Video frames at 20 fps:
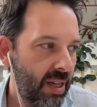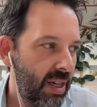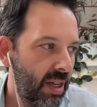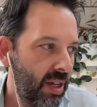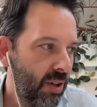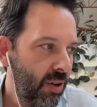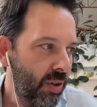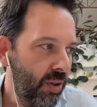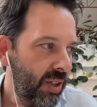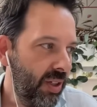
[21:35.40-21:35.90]

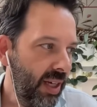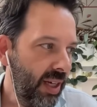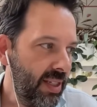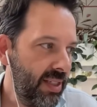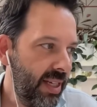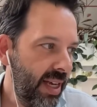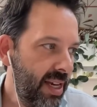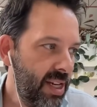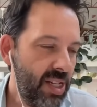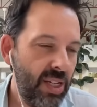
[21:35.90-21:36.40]

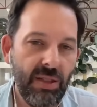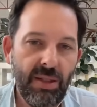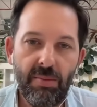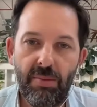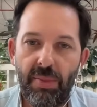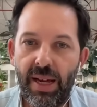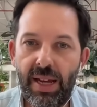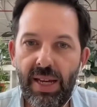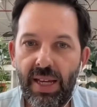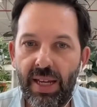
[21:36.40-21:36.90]
organization that the
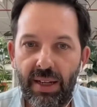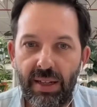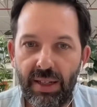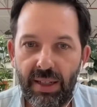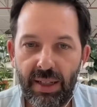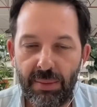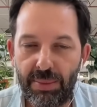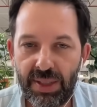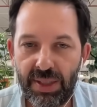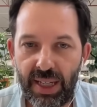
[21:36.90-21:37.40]
media
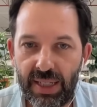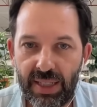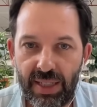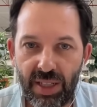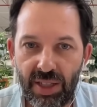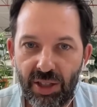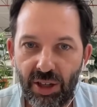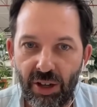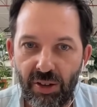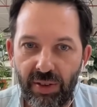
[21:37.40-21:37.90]

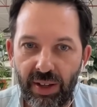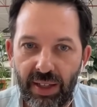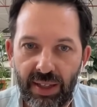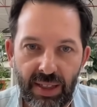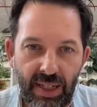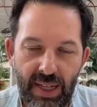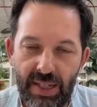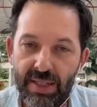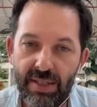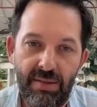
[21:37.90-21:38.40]
obsesses over,
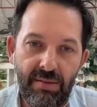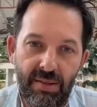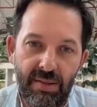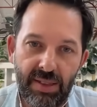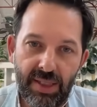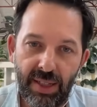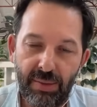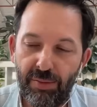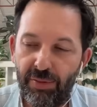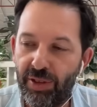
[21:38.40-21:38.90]
as
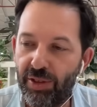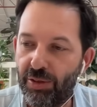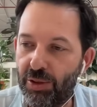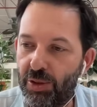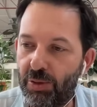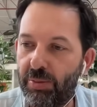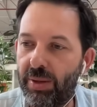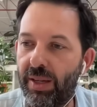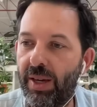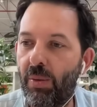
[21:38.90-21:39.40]
some
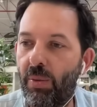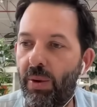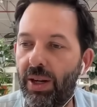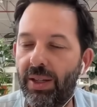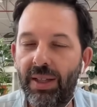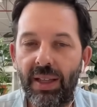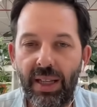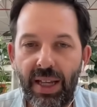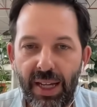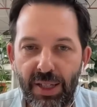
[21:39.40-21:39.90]
viewers will be aware, in
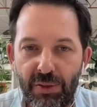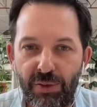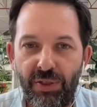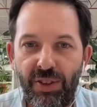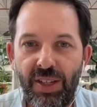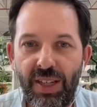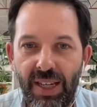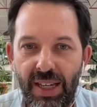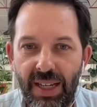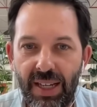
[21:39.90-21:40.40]
the last
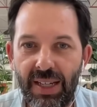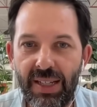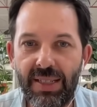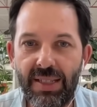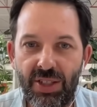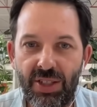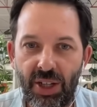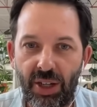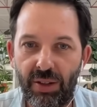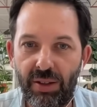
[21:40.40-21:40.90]
few years,
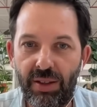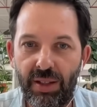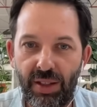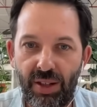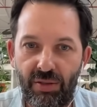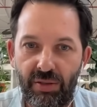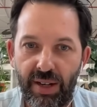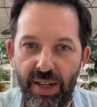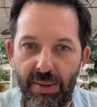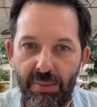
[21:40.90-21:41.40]
Jonathan
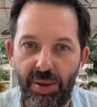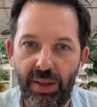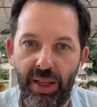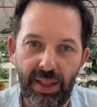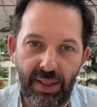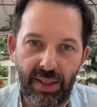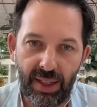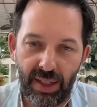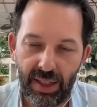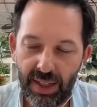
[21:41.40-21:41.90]

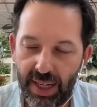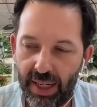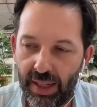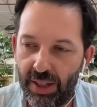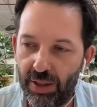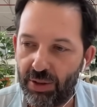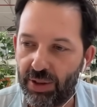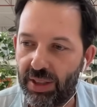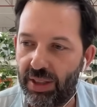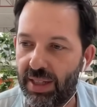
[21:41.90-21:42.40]
Greenblatt, the head of
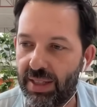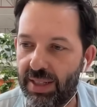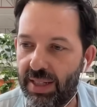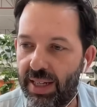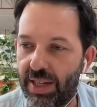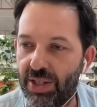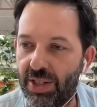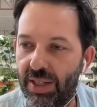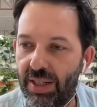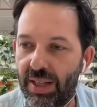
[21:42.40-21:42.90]
the
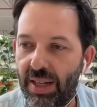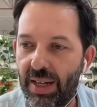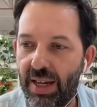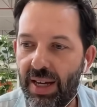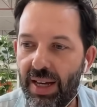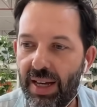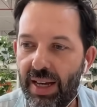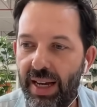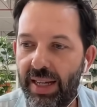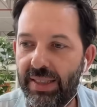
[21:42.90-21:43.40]
organization,
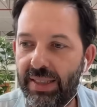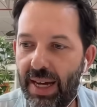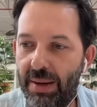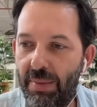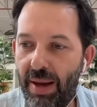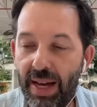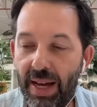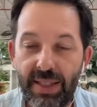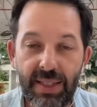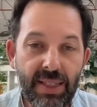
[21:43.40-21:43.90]
has
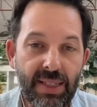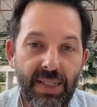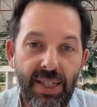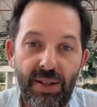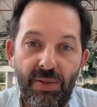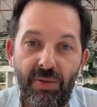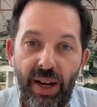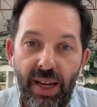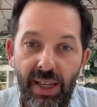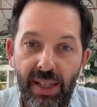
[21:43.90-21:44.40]
come out and
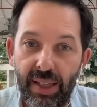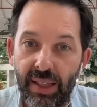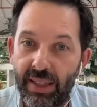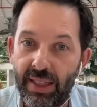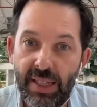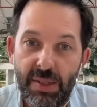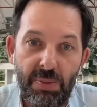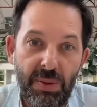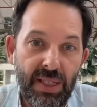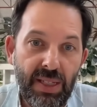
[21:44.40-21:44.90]
said
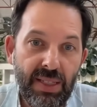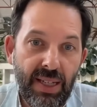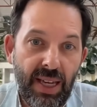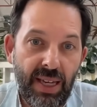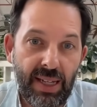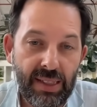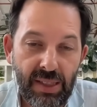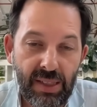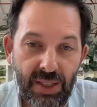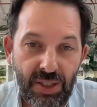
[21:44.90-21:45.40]
regularly, he's been
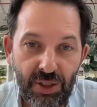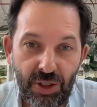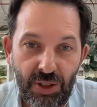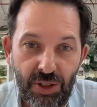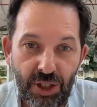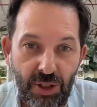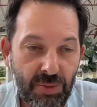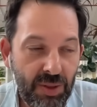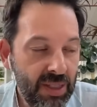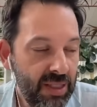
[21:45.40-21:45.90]
saying it since
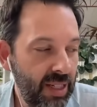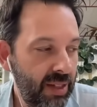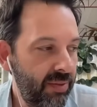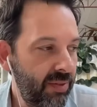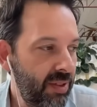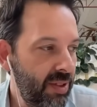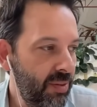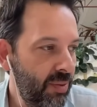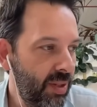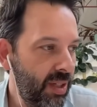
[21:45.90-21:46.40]
October
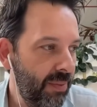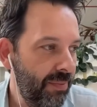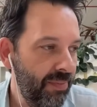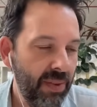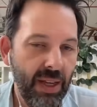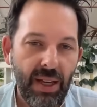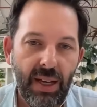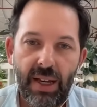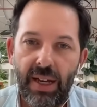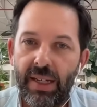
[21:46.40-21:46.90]
7 as well,
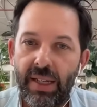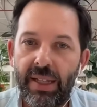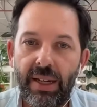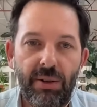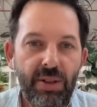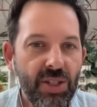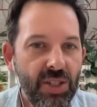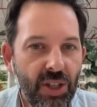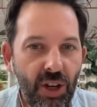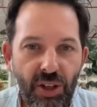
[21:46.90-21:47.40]

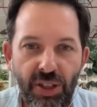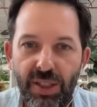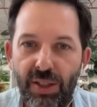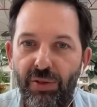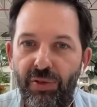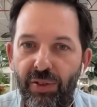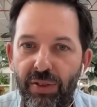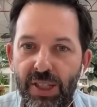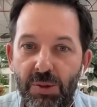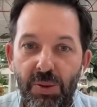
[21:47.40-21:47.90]
there is no
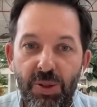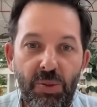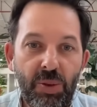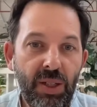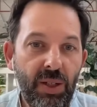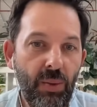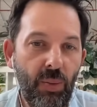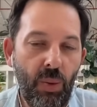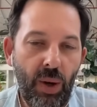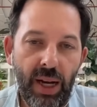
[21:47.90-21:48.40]
difference
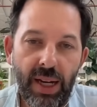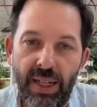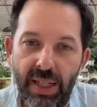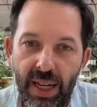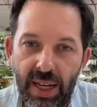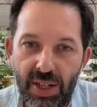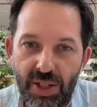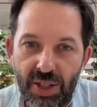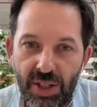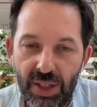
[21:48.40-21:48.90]
between a white
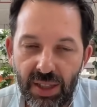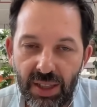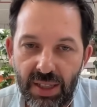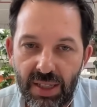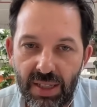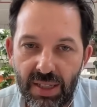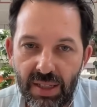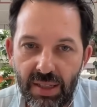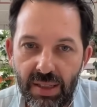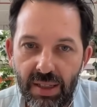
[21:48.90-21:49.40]

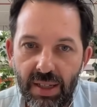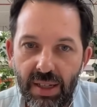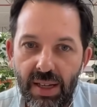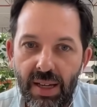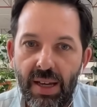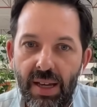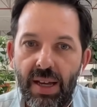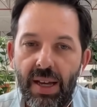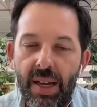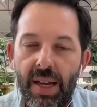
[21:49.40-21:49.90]
nationalist
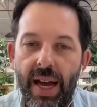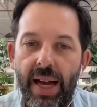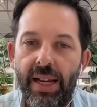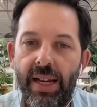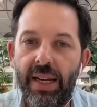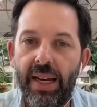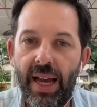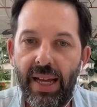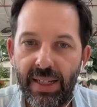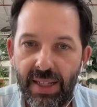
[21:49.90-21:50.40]
and
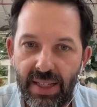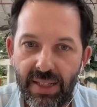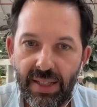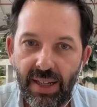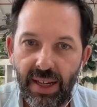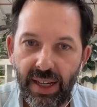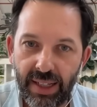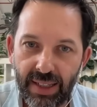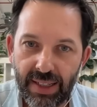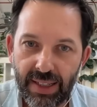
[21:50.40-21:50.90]
an
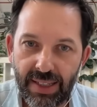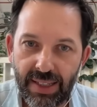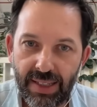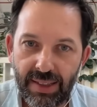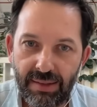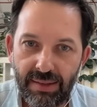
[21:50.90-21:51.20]
anti-Zionist.